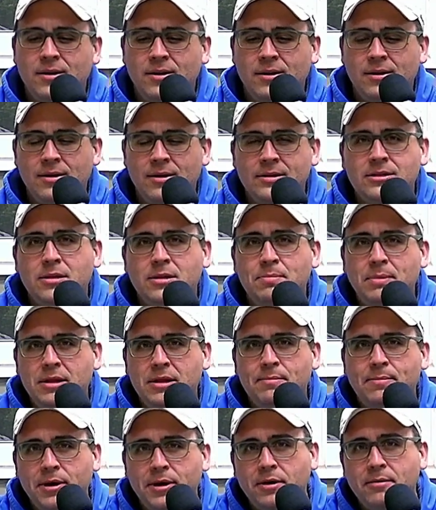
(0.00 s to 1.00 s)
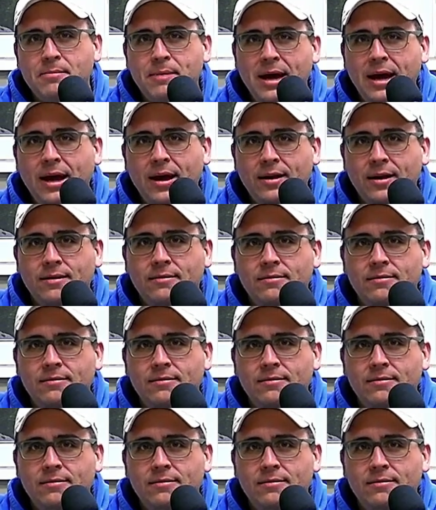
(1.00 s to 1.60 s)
It's to be the bigger man